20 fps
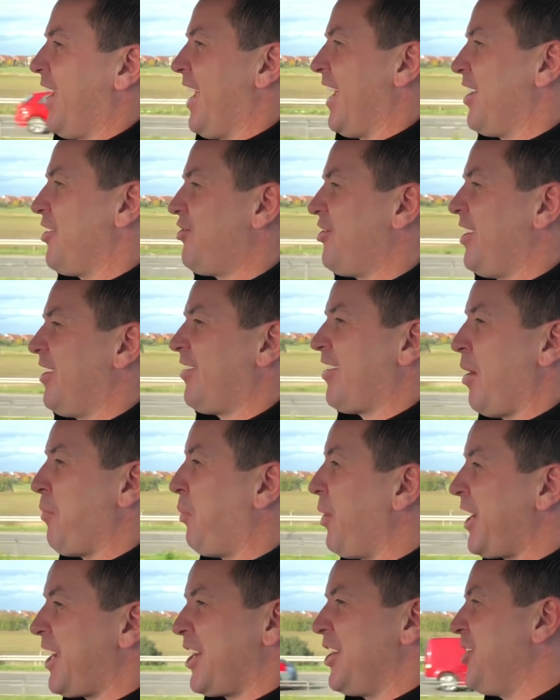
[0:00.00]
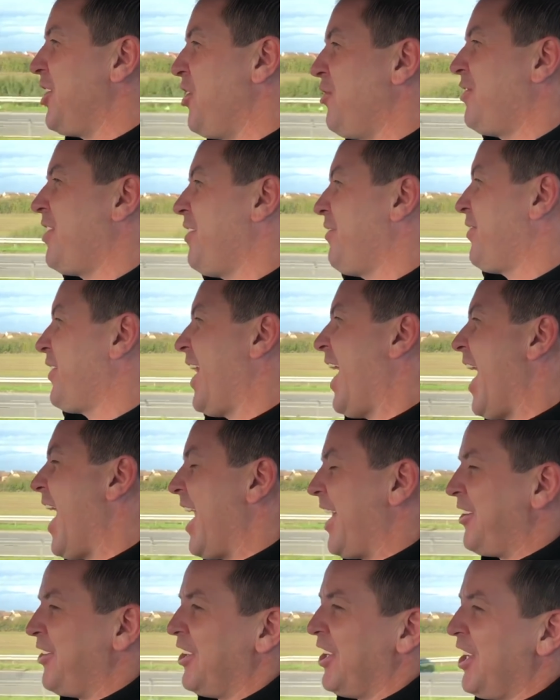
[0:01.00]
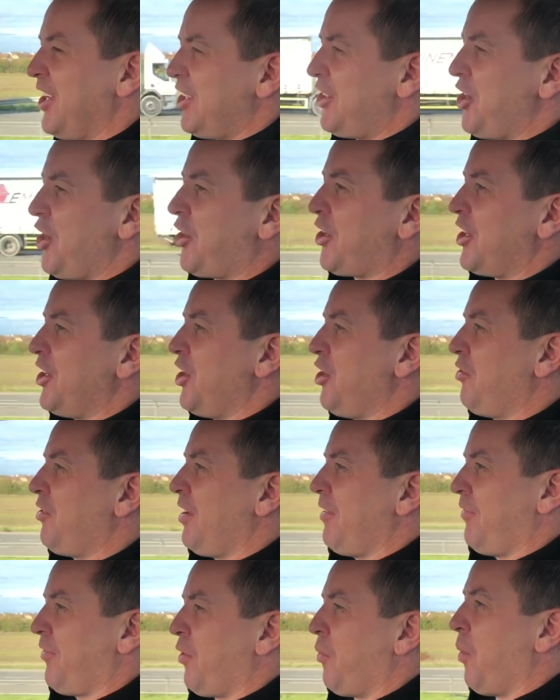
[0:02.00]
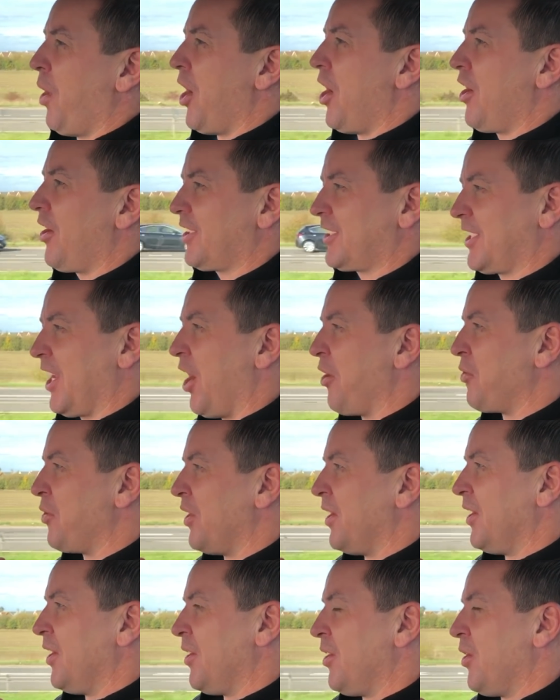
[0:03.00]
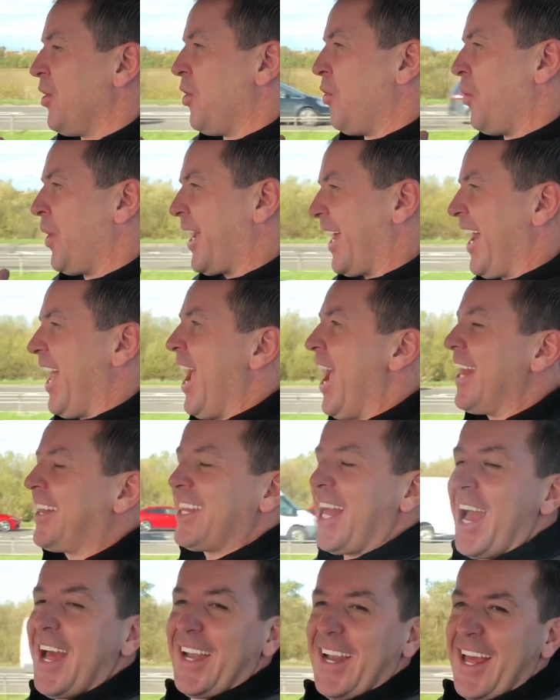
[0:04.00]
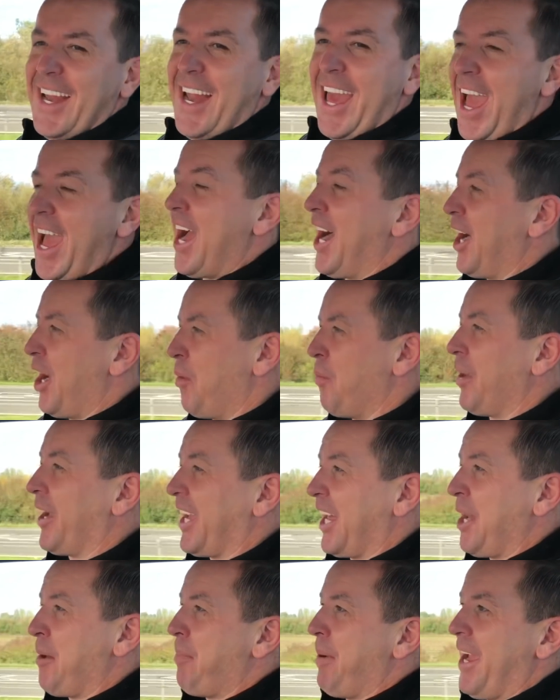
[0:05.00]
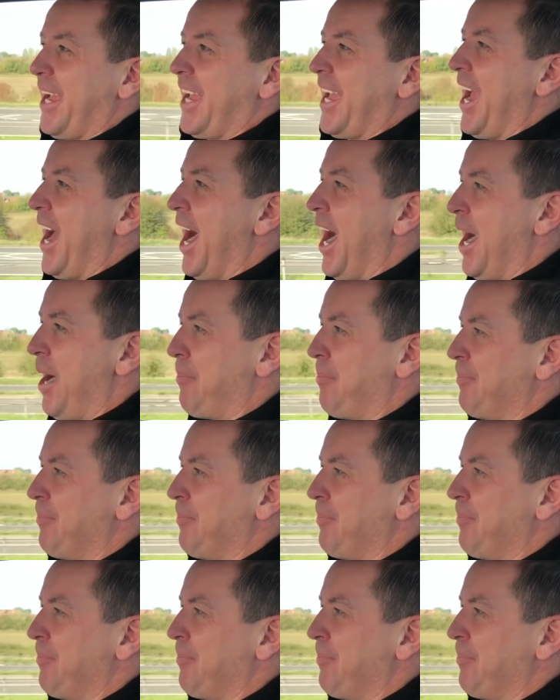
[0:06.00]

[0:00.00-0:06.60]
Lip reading: And she said, we can use it for that and you can use it for work. So we're going to head down there now and we're going to pick it up.